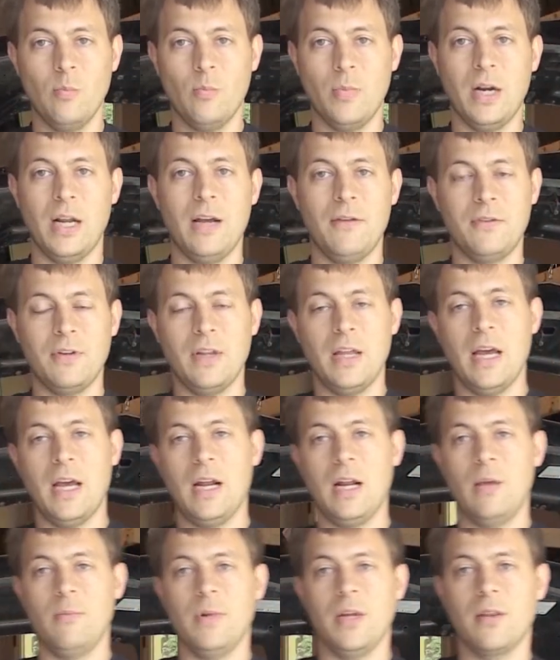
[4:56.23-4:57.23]
But after
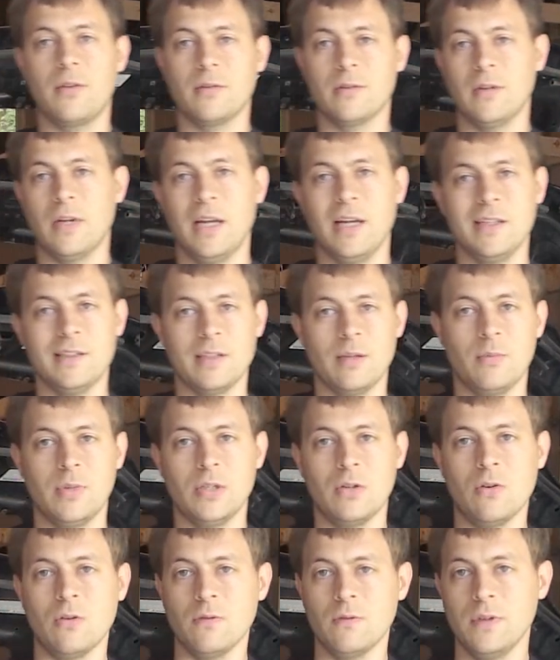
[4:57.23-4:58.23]
that, I might throw ads on my
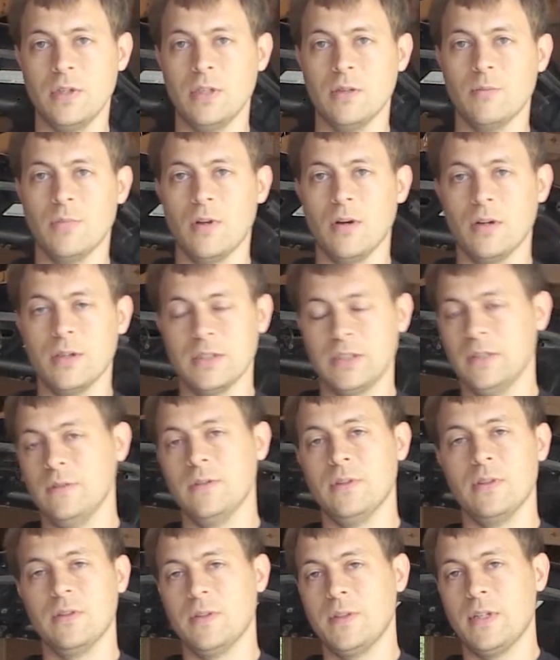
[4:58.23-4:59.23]
old video blogs,
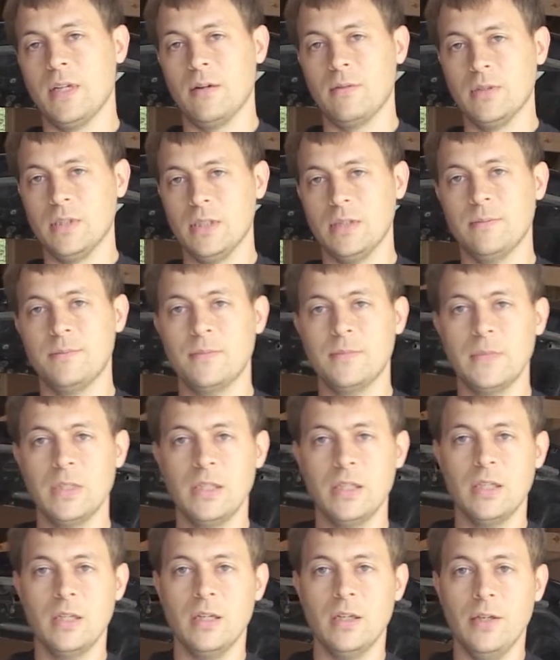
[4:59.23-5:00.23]
even though it's not really
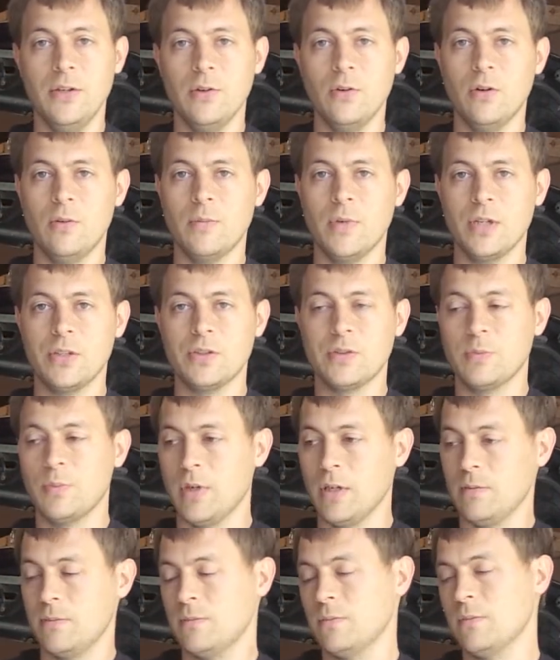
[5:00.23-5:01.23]
doing much,
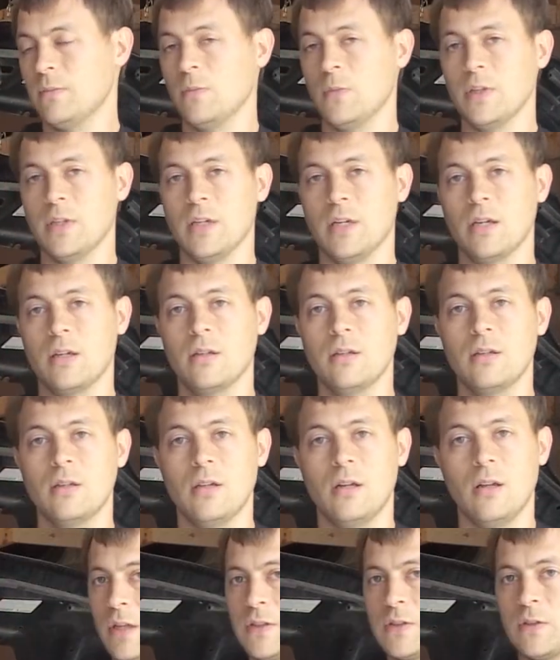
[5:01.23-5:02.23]
but what the heck.
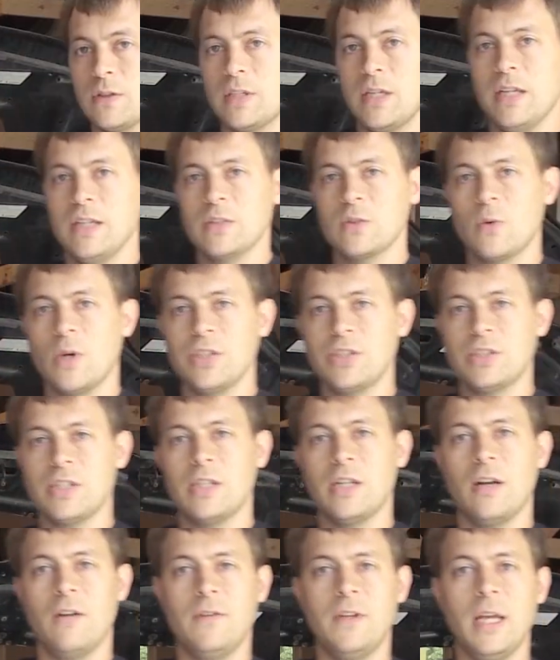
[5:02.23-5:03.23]
So today's
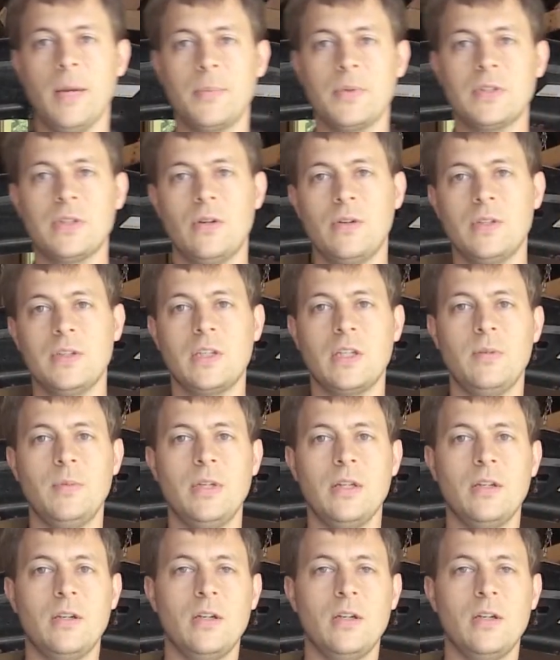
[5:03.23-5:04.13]
question of the episode is gonna be a